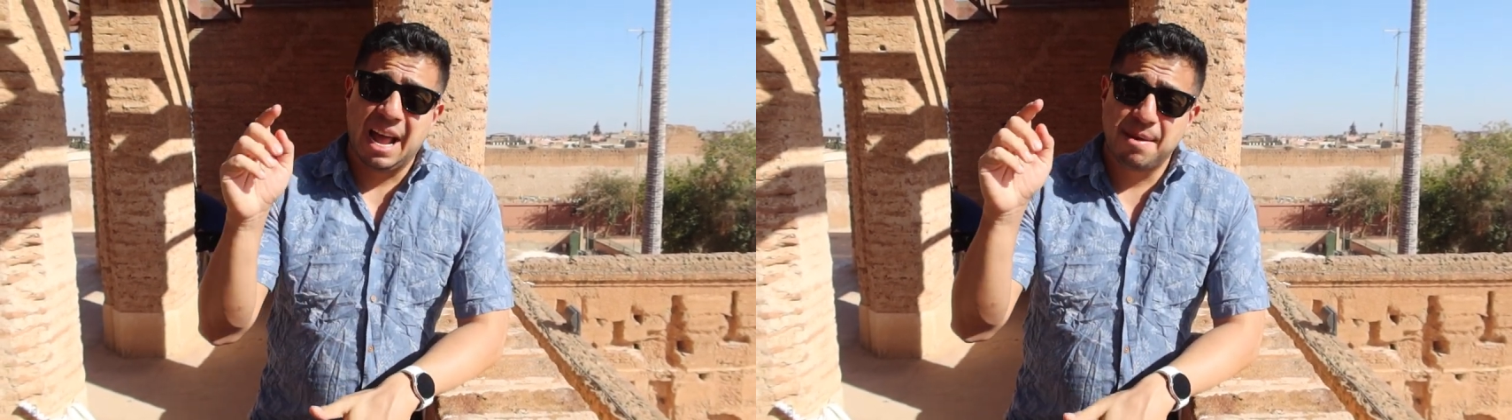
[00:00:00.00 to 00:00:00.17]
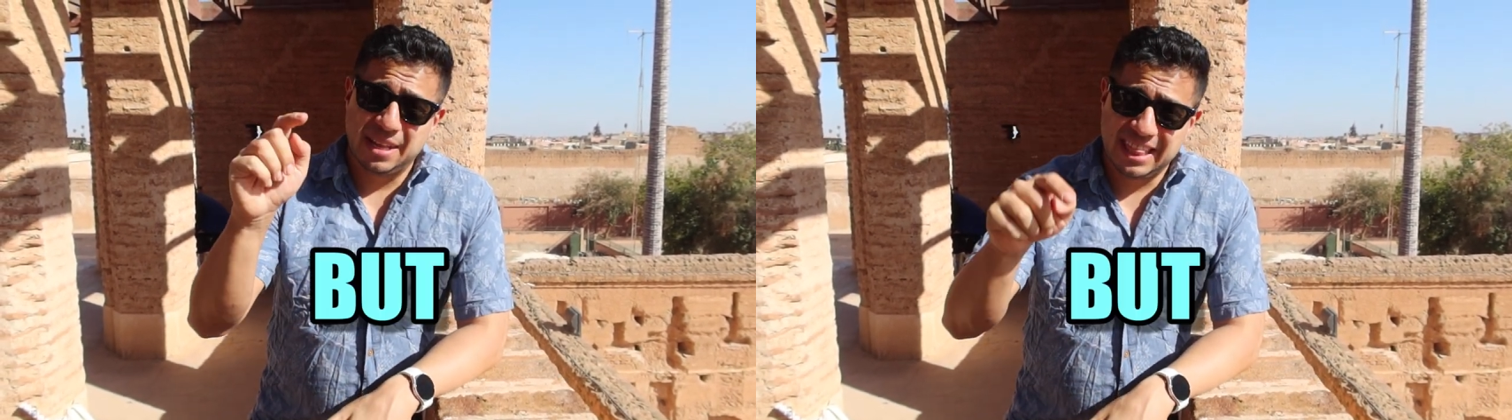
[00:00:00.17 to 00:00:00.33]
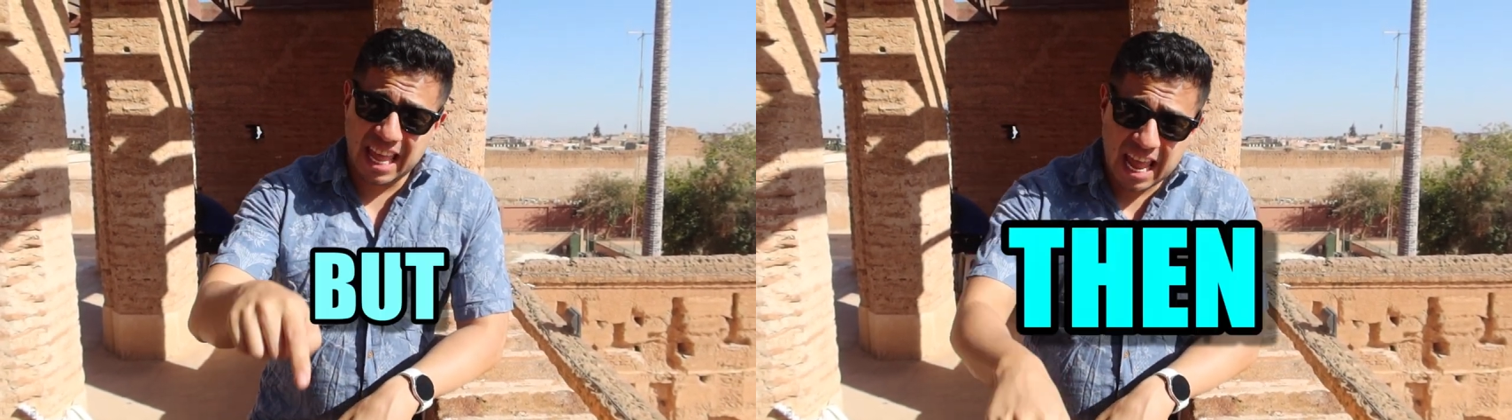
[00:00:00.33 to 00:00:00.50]

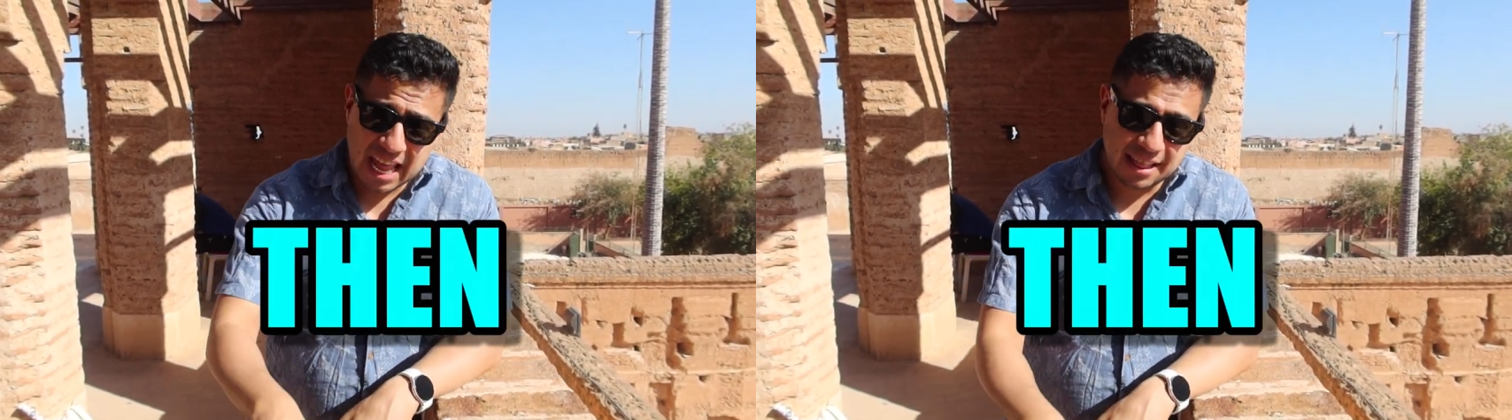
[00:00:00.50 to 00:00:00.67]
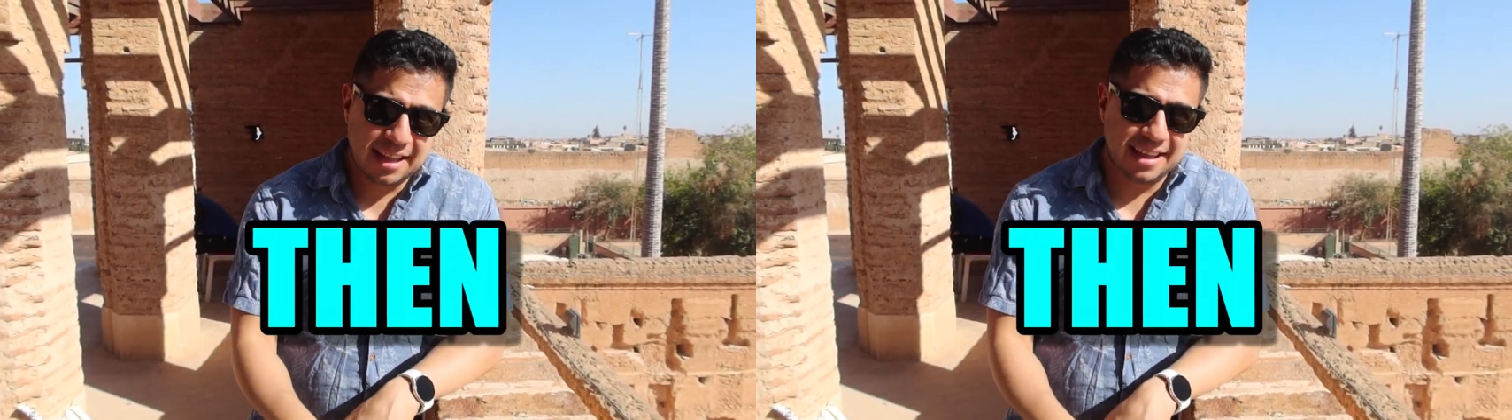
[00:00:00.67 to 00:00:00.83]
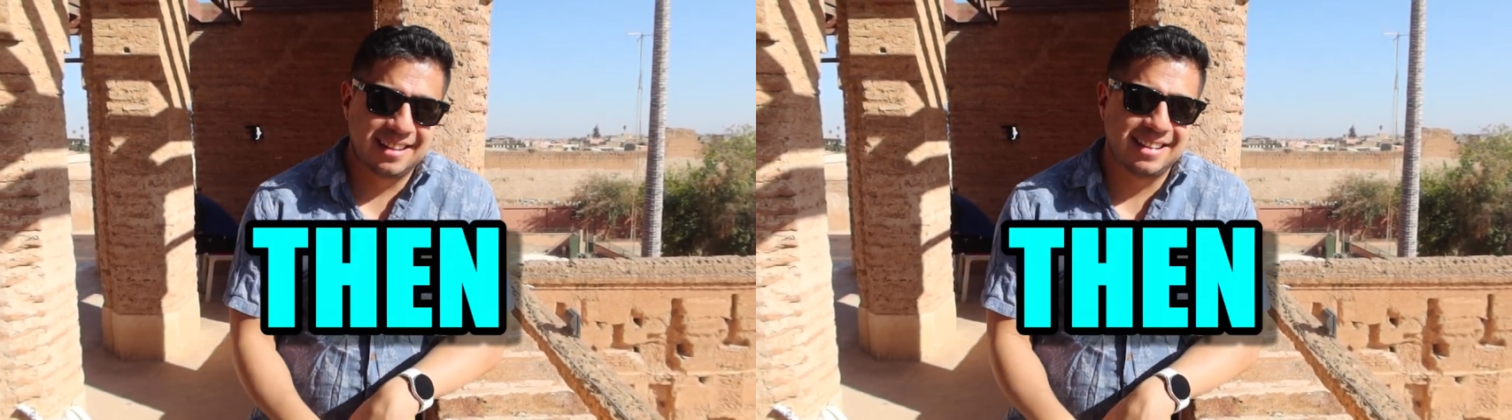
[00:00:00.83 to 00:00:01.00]
But
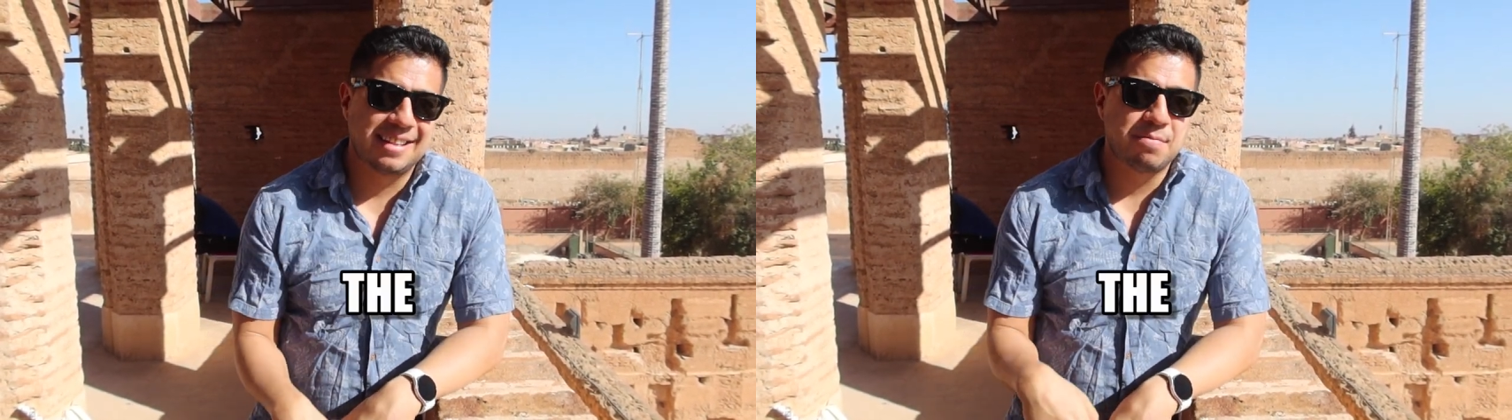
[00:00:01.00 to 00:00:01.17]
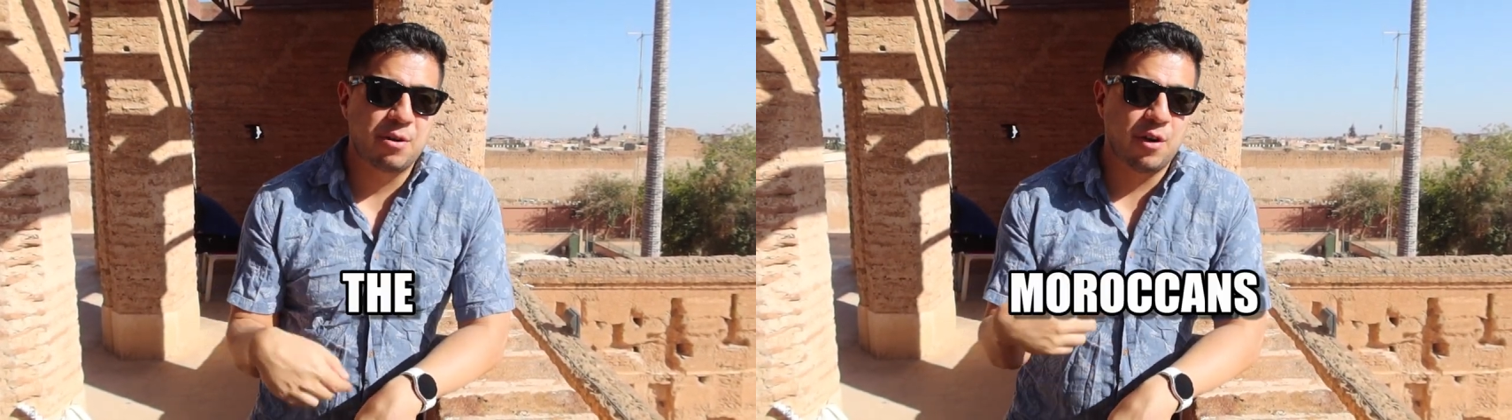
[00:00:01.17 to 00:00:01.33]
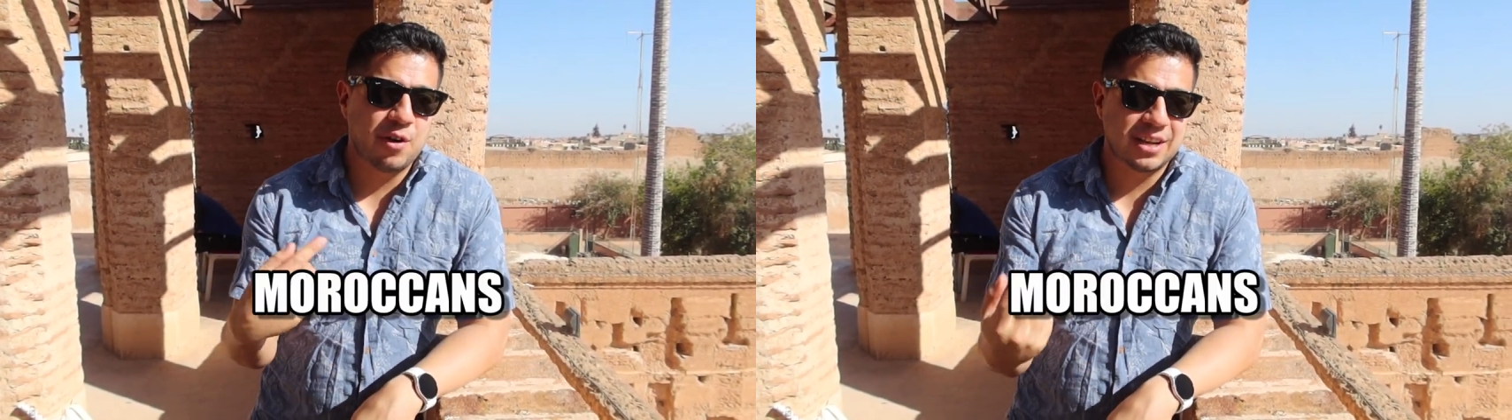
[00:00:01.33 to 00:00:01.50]
then the
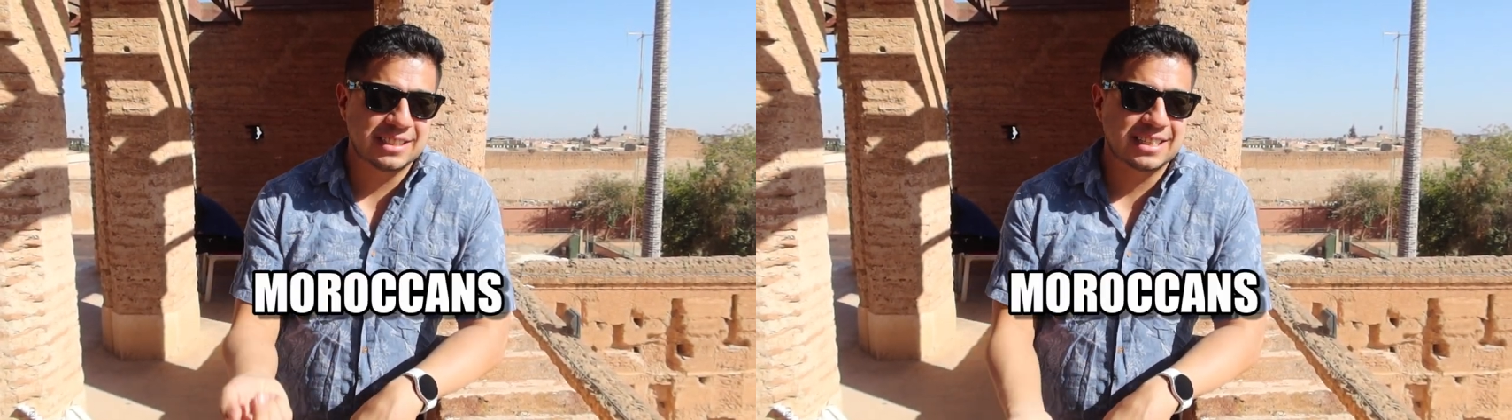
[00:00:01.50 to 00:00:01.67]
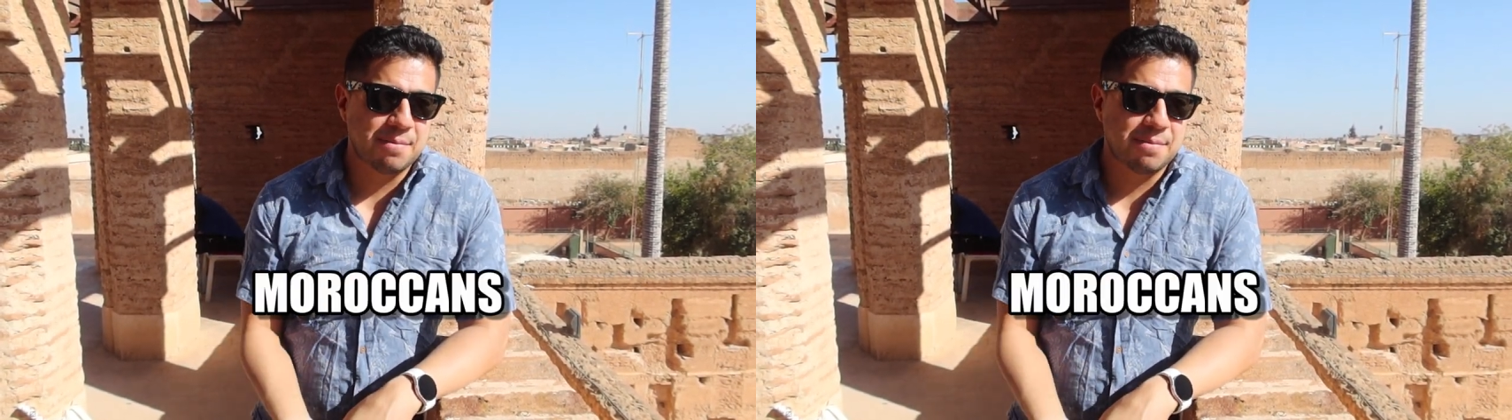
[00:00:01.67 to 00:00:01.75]
Moroccans